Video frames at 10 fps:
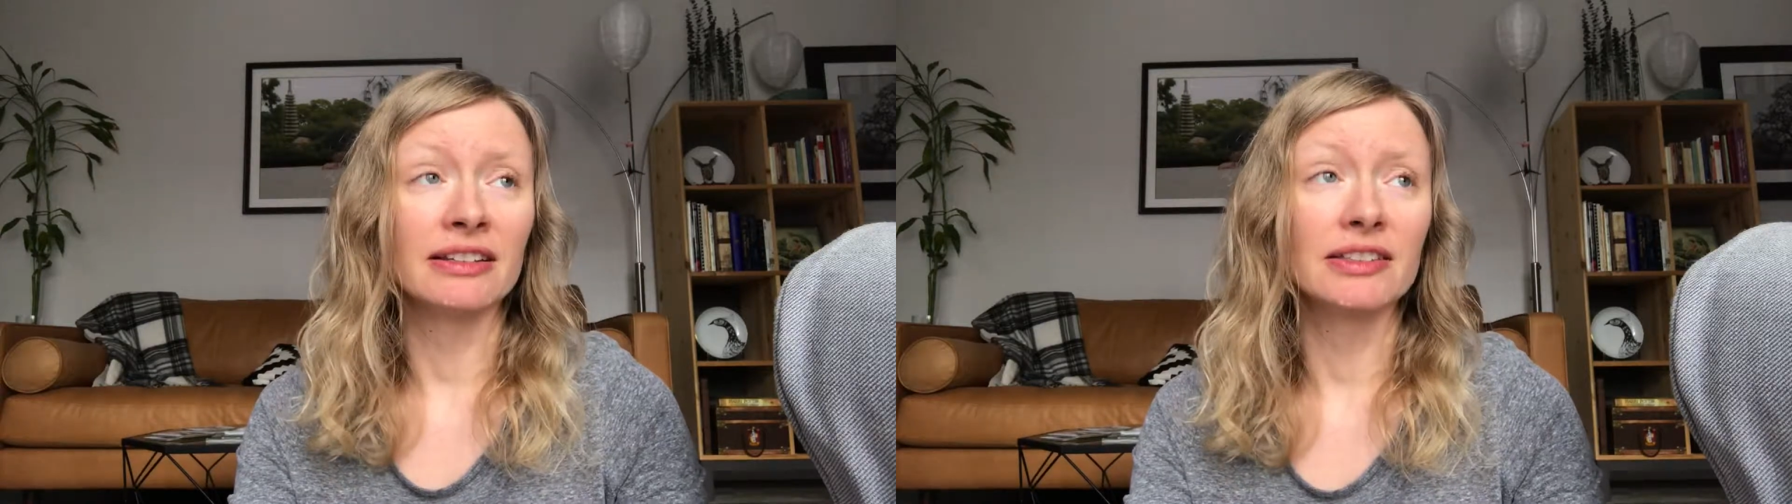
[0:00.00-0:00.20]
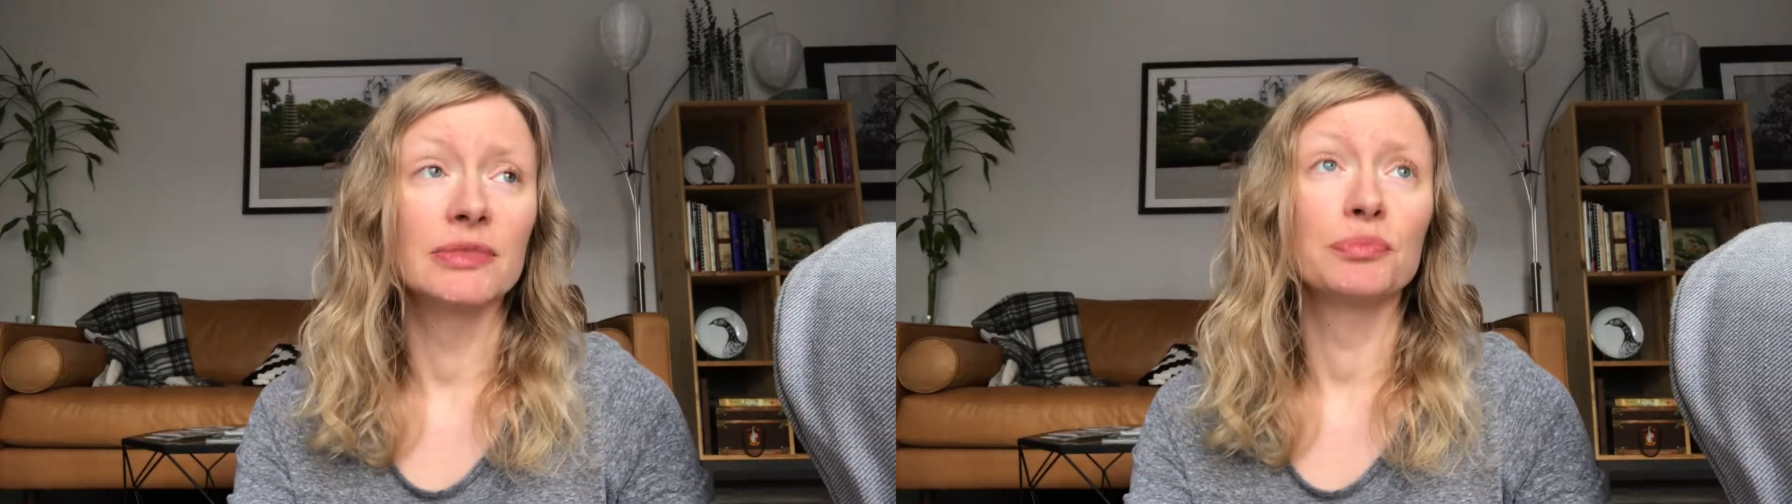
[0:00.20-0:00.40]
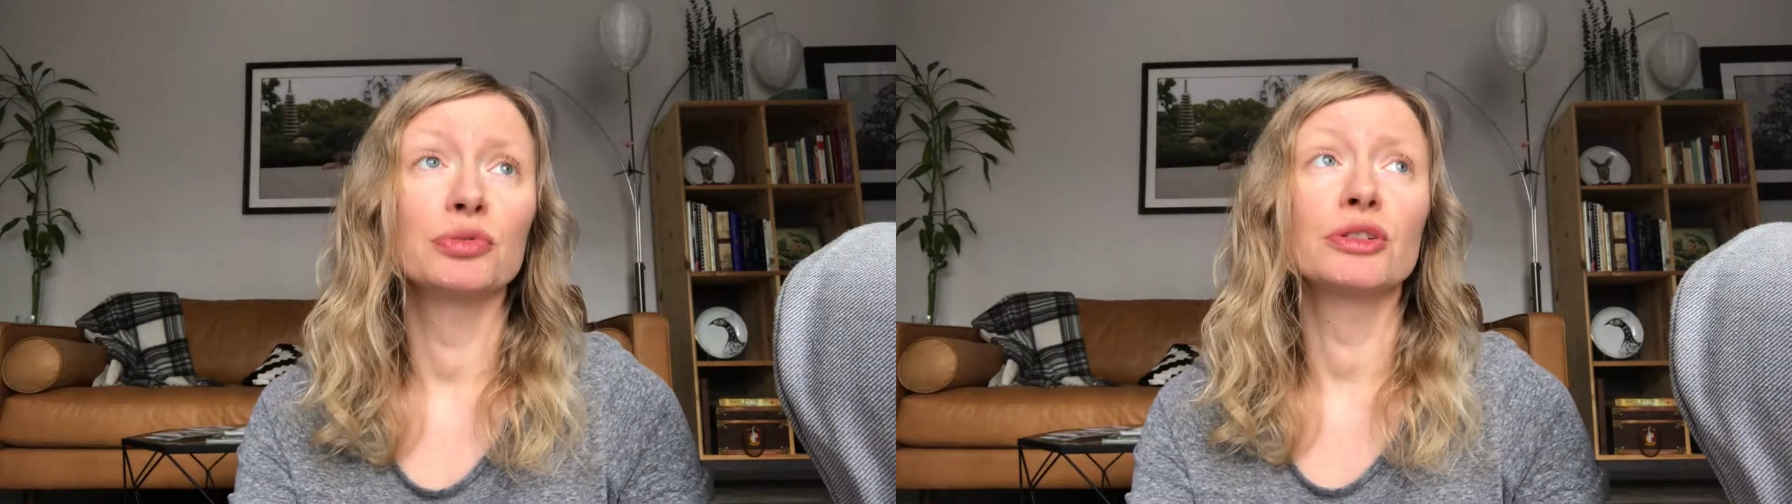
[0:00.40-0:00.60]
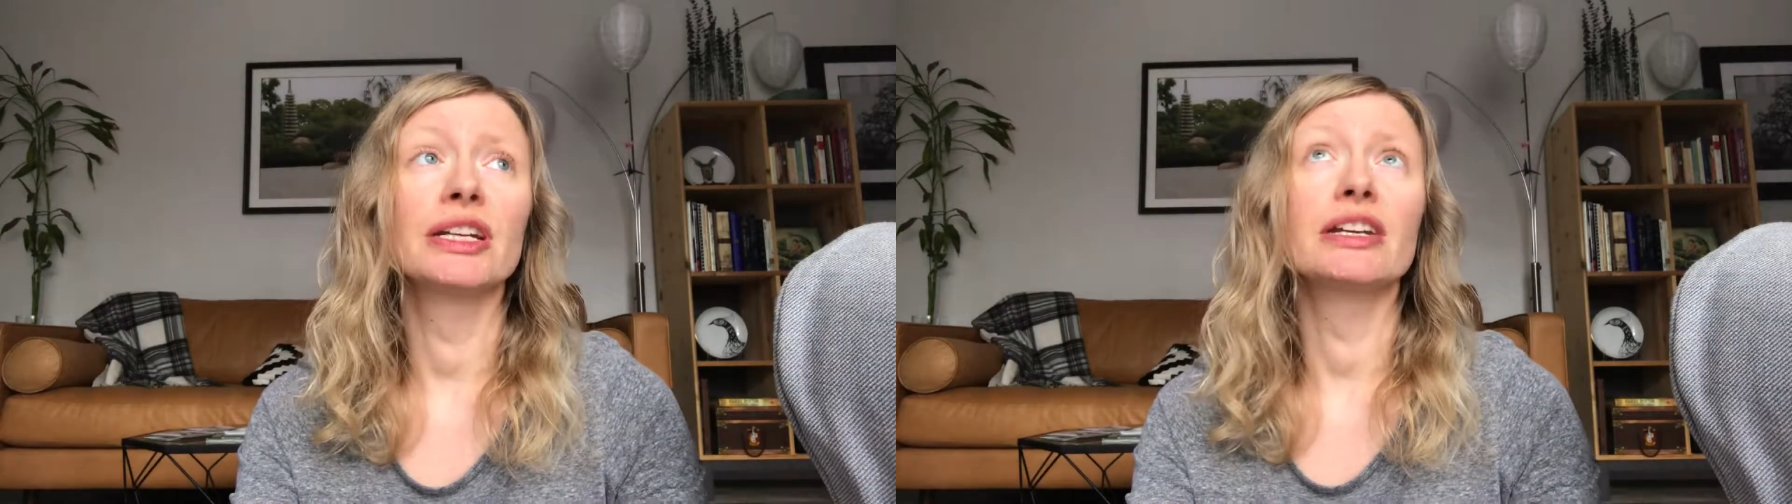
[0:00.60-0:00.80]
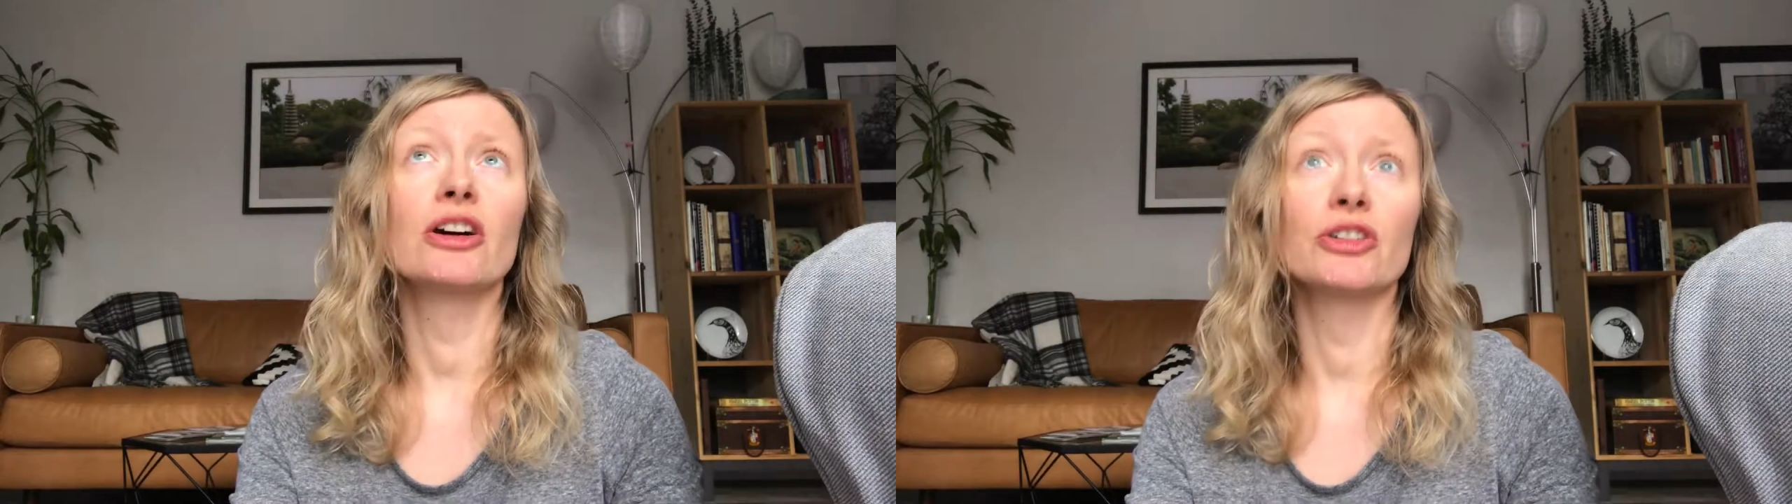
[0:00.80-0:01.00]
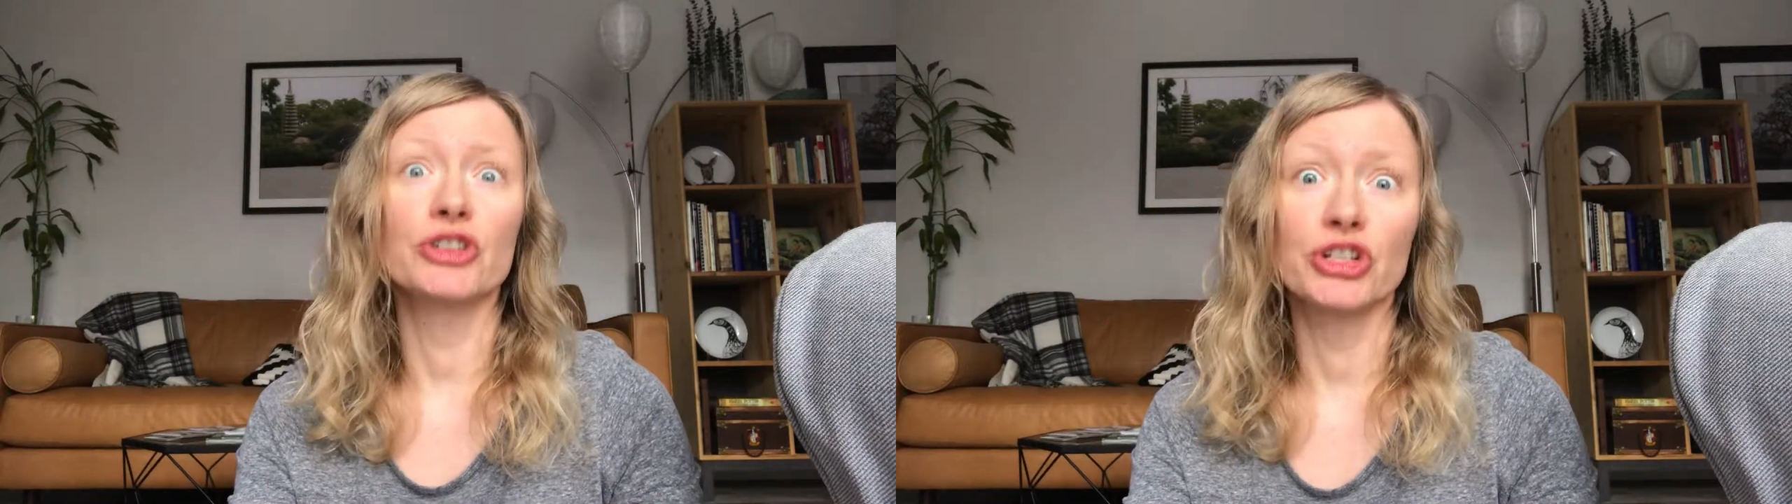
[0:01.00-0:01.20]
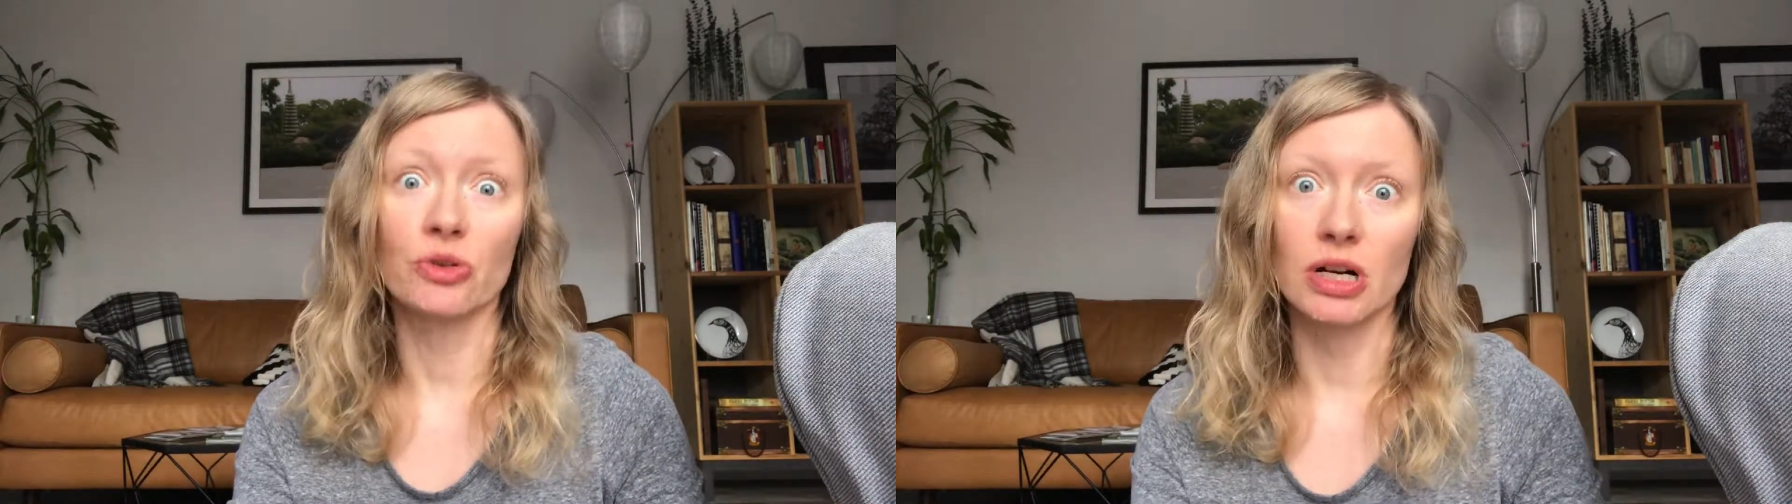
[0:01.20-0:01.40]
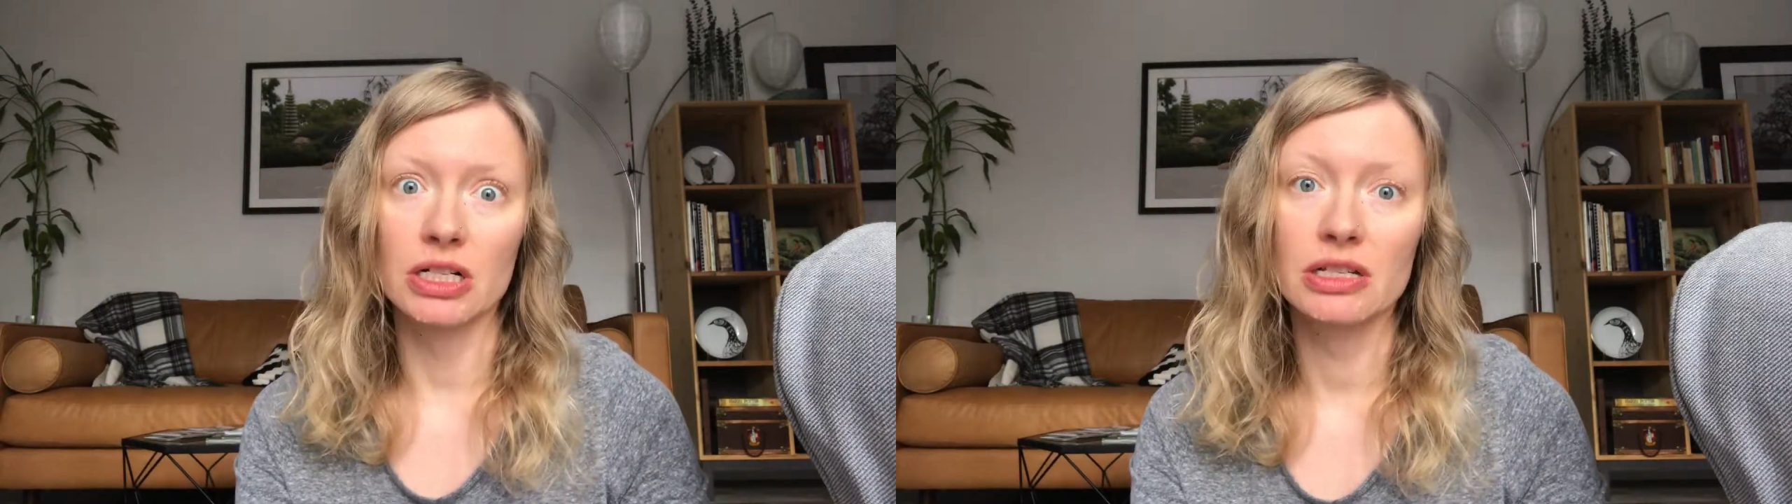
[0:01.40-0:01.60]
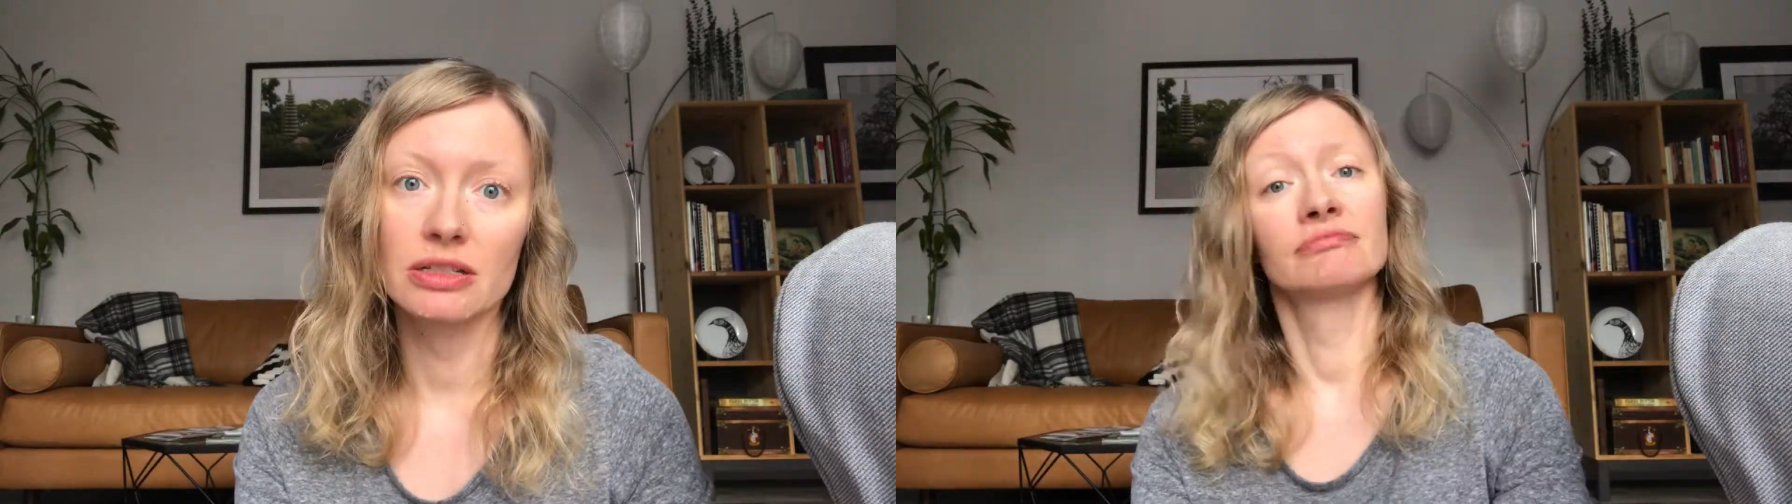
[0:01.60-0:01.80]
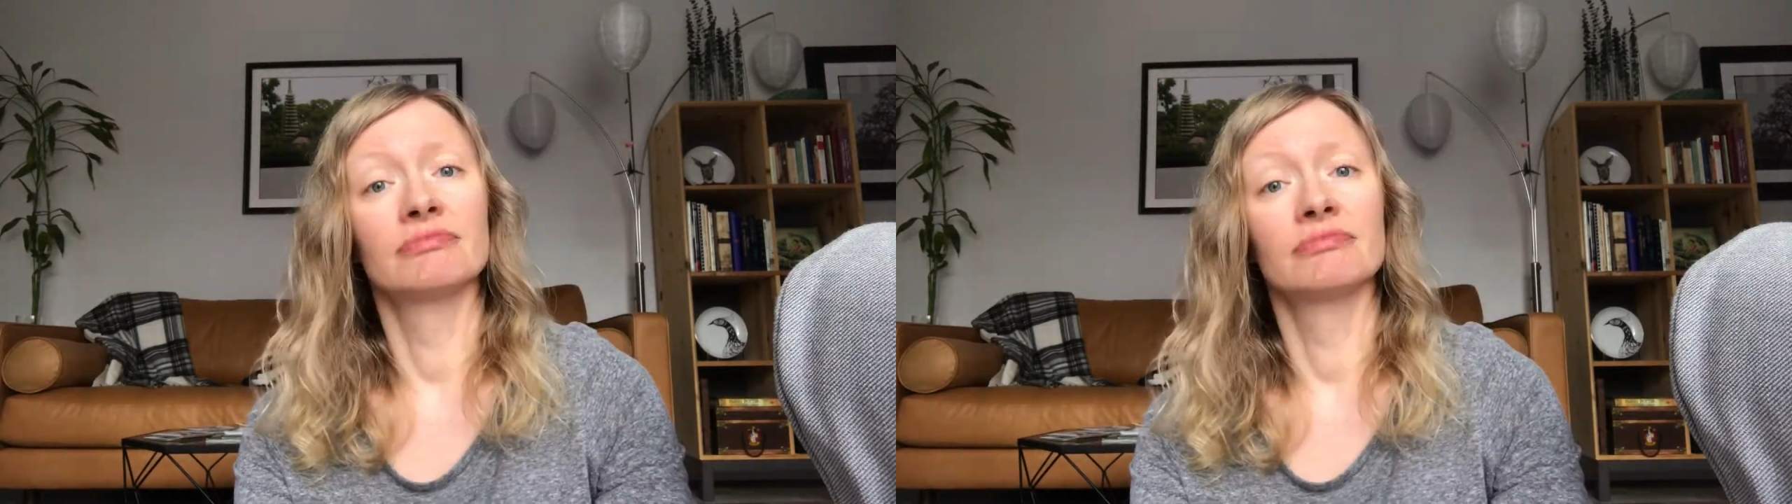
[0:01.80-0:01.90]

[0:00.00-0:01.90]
is pretty darn short.